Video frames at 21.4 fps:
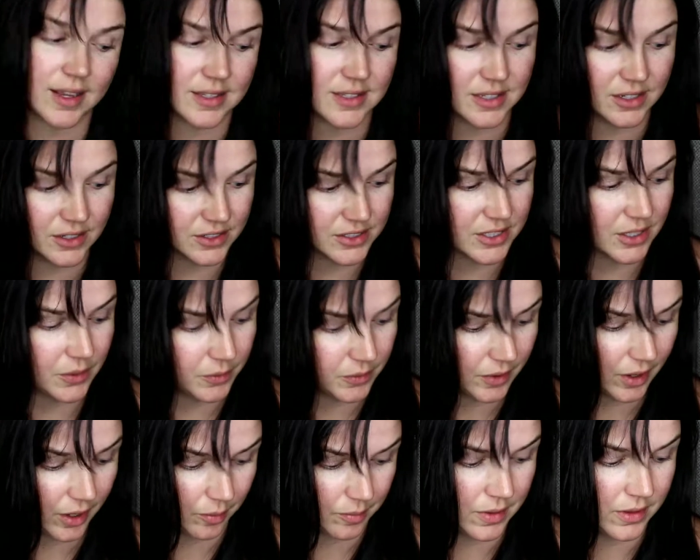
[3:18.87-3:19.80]
I seriously
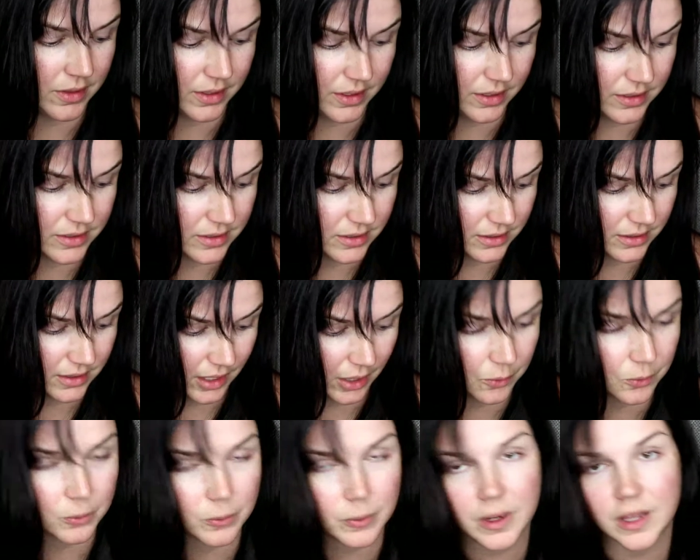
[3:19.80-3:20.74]
would recommend this.
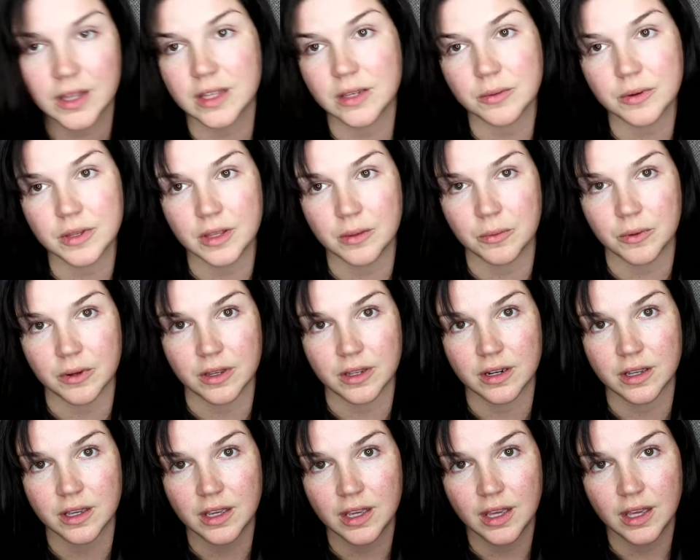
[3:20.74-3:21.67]
I really, really
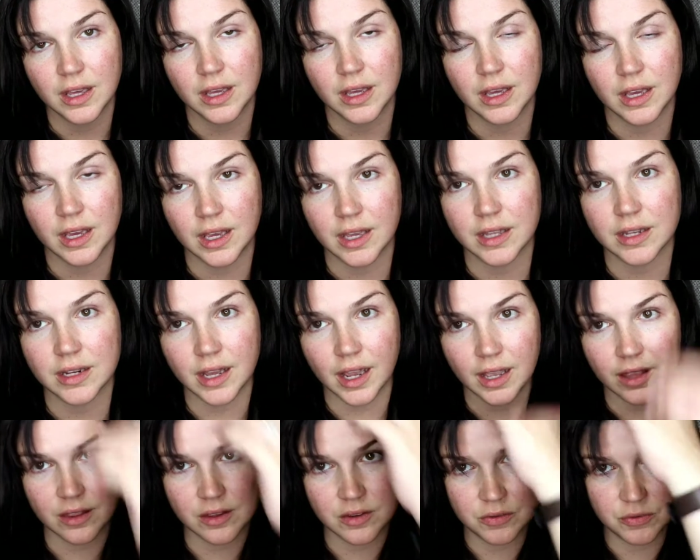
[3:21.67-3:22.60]
would. And
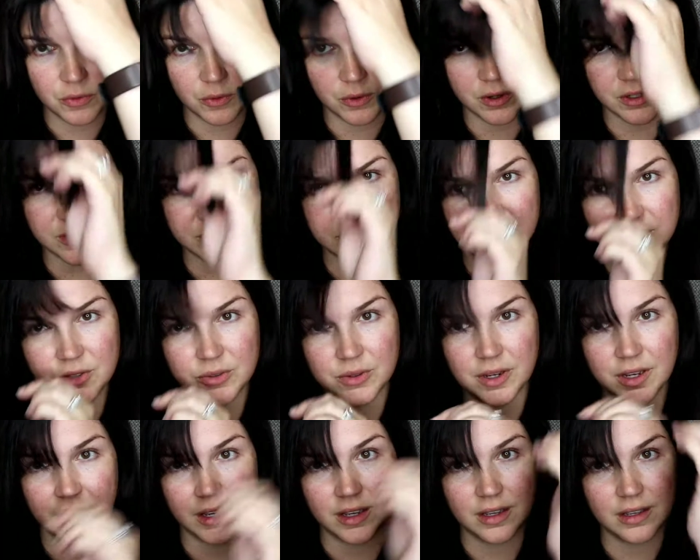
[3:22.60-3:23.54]
I look forward
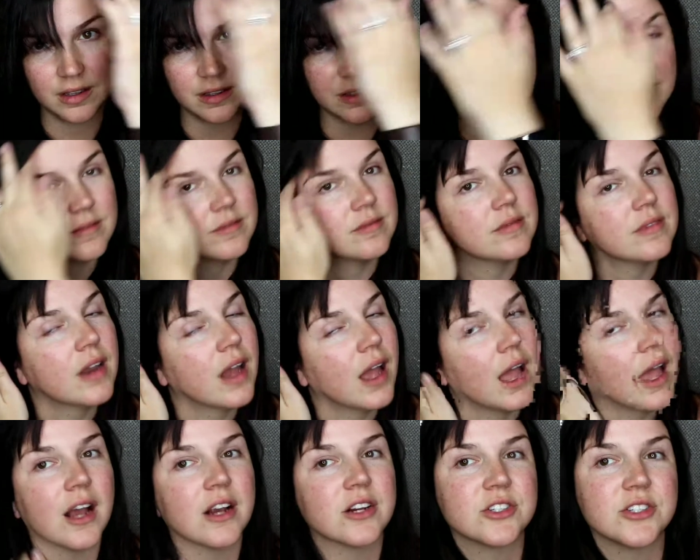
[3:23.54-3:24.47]
to uh,
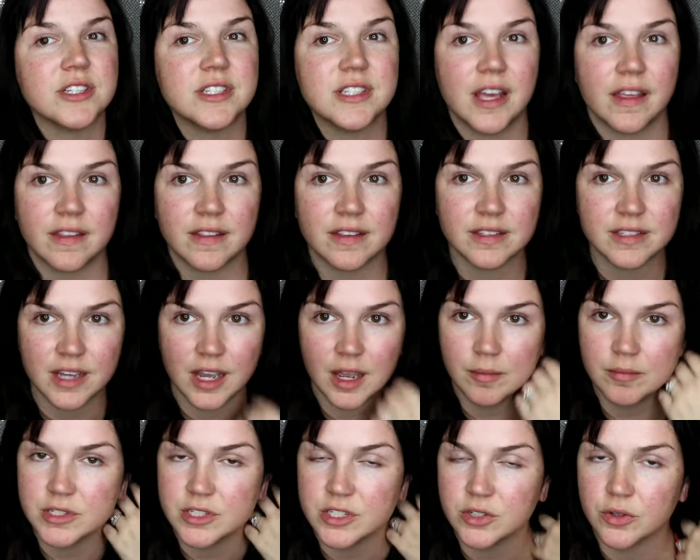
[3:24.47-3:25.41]
actually taking the
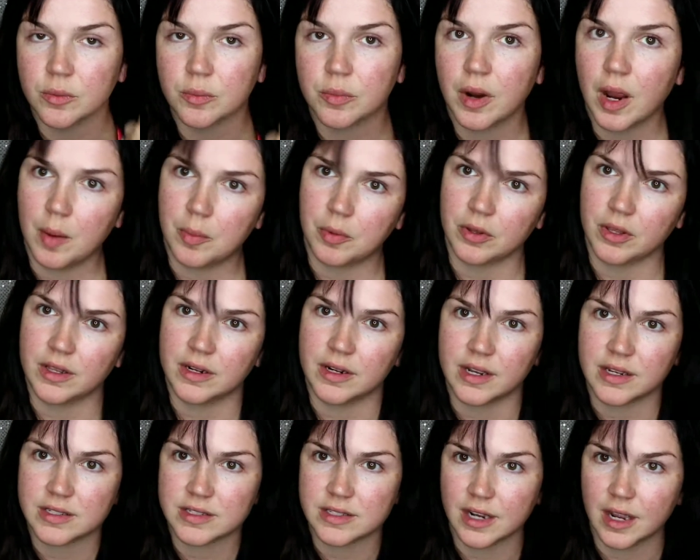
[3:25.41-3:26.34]
time to do it
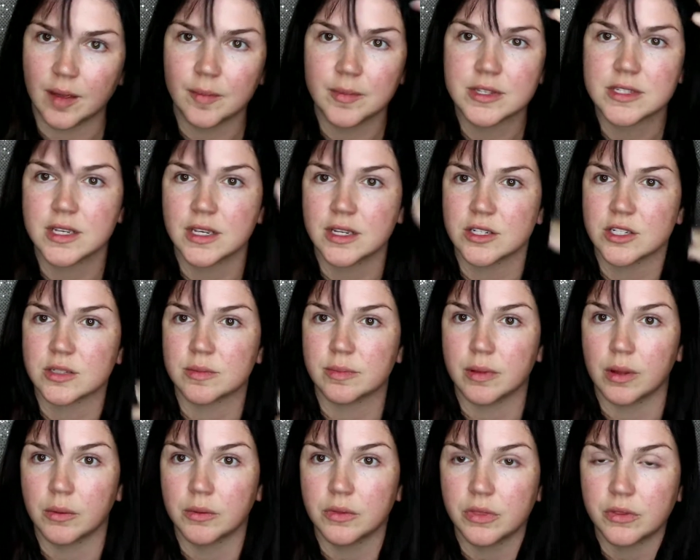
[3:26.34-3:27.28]
properly next time instead of
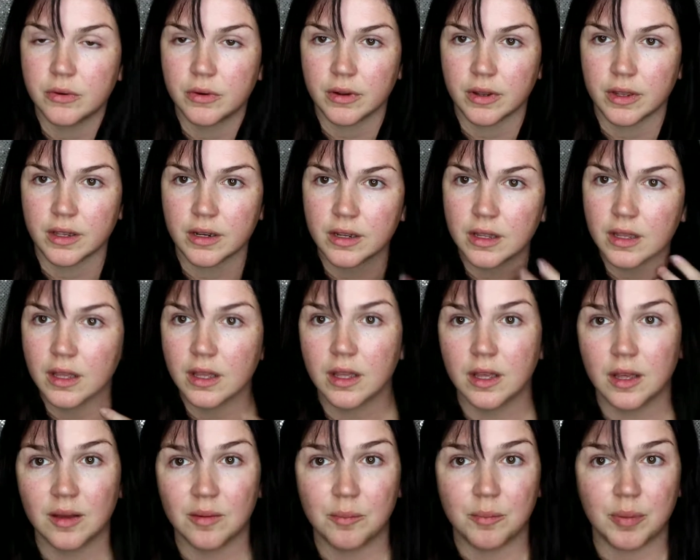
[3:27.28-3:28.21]
just blowing through it.
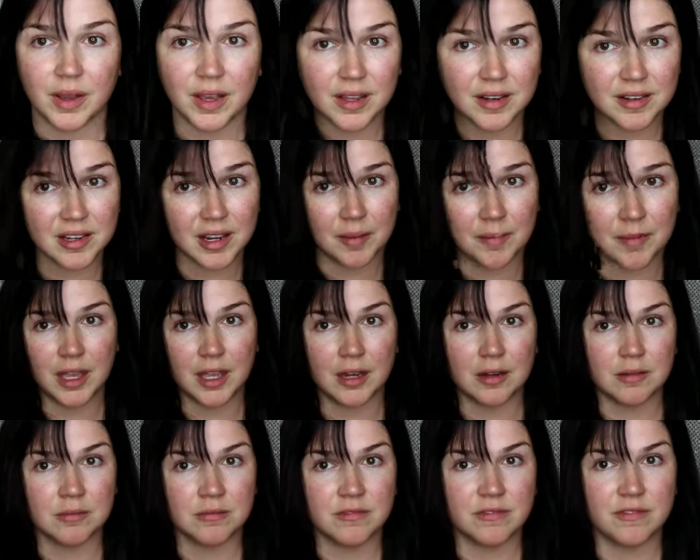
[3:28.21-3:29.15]
But, I
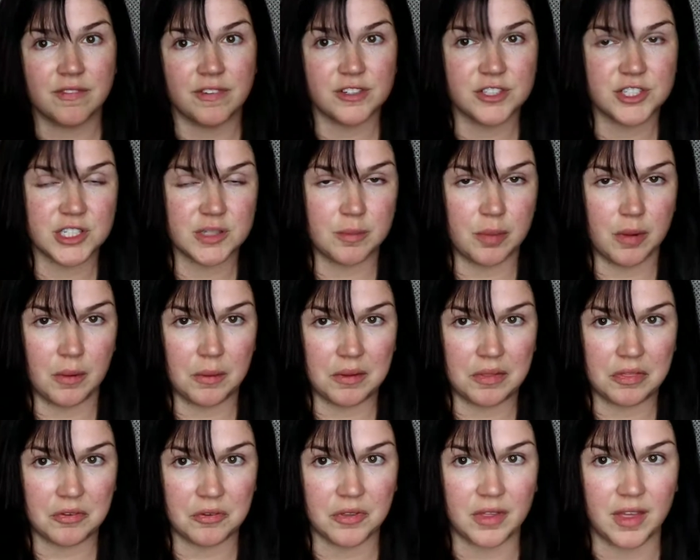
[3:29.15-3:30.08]
mean, for just
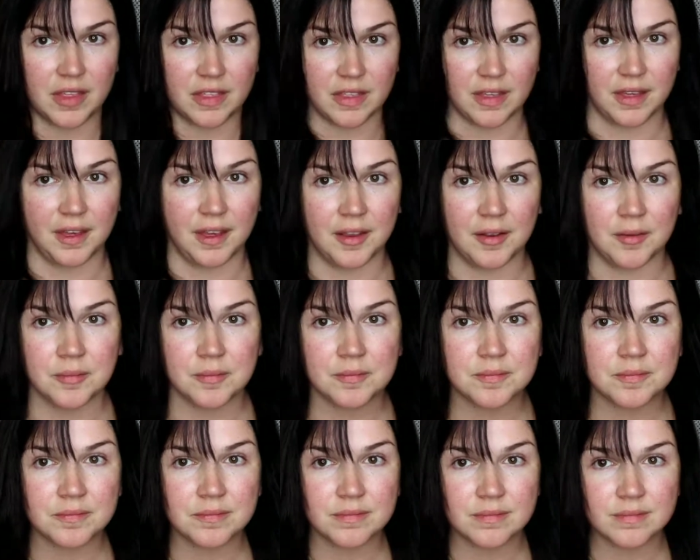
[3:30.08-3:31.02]
blowing through that
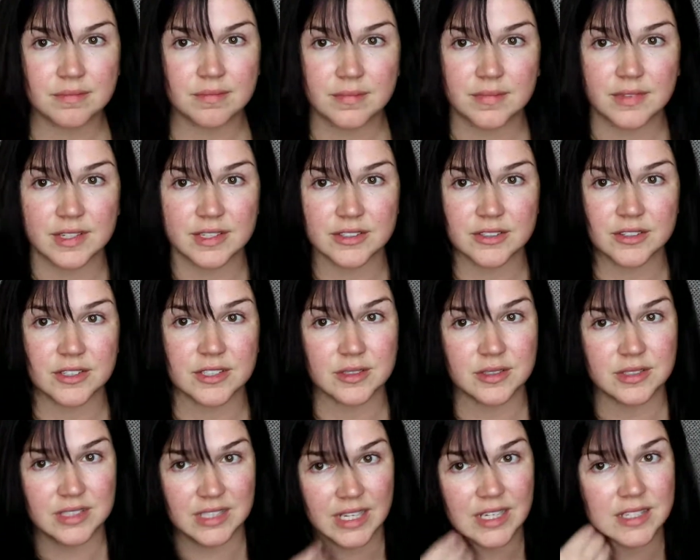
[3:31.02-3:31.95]
thing, this
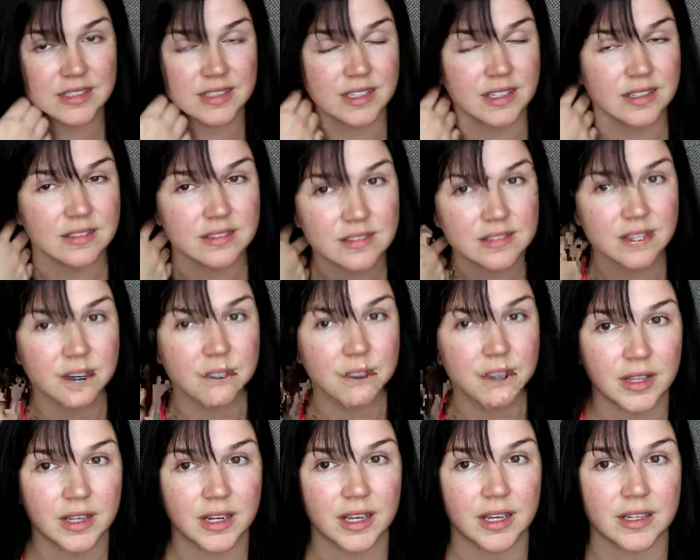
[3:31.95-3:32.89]
looks decent.
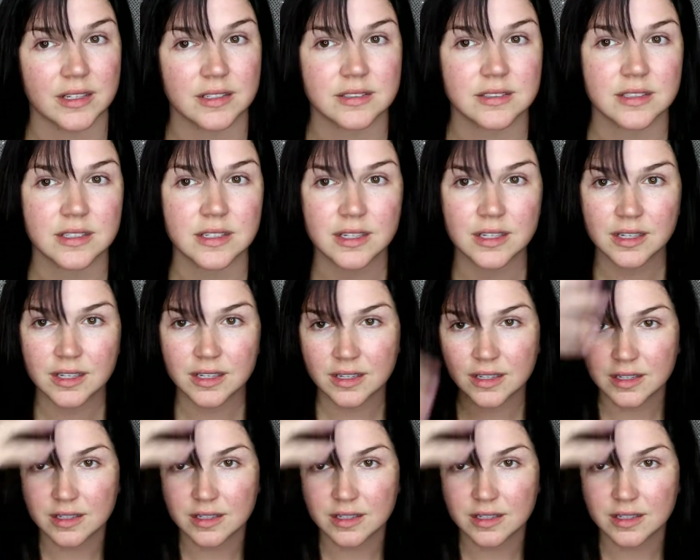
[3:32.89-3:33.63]
It really does.